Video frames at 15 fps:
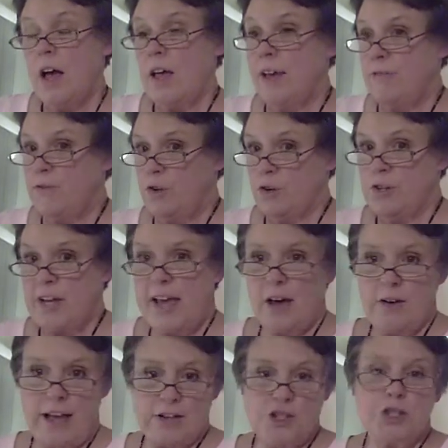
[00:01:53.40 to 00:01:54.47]
if your
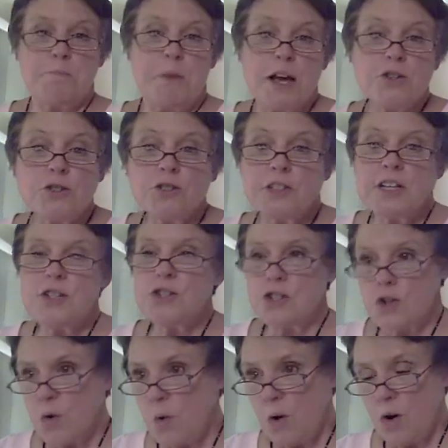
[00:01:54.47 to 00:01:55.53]
town has specialty
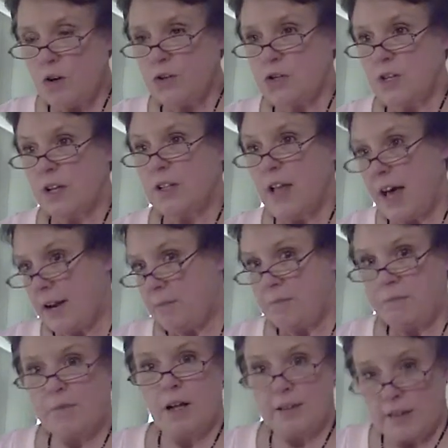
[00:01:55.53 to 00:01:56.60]
stores. A lot
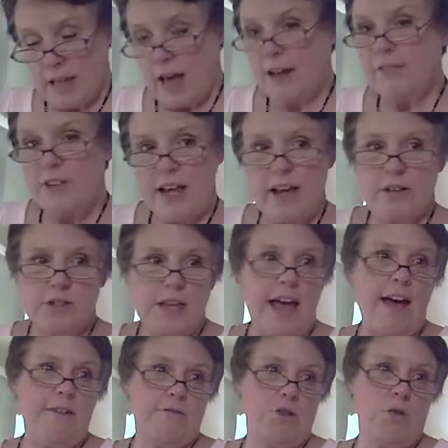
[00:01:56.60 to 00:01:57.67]
of towns
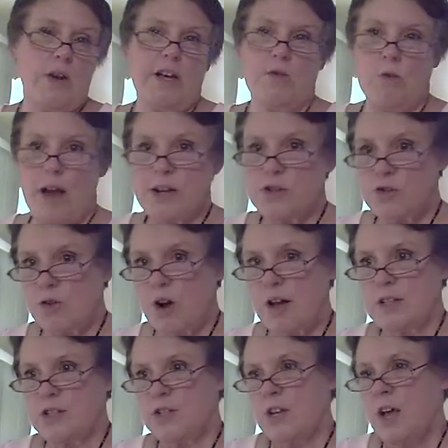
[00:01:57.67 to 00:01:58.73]
have Greek
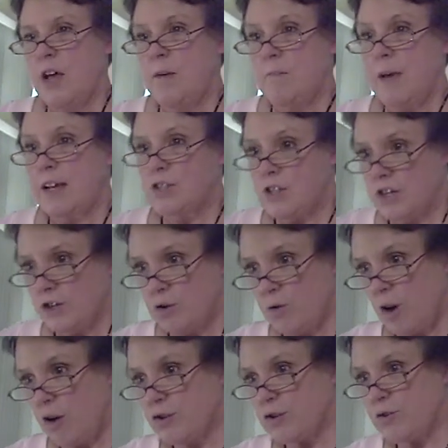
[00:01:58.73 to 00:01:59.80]
restaurants, Mexican
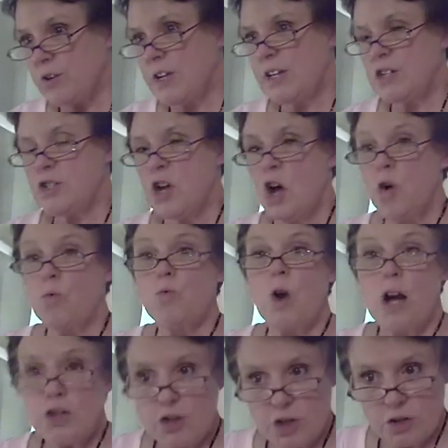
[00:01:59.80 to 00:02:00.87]
groceries,
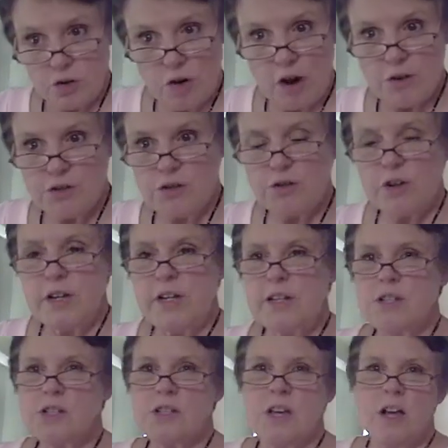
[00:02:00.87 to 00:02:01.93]
Russian
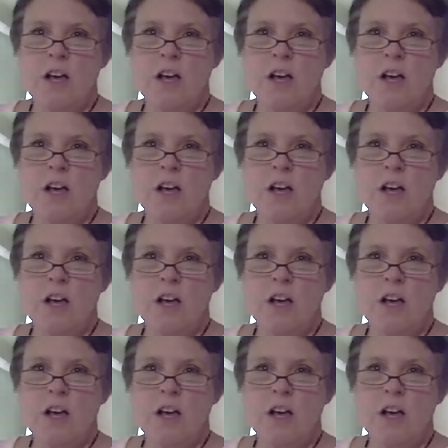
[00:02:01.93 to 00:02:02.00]
groceries,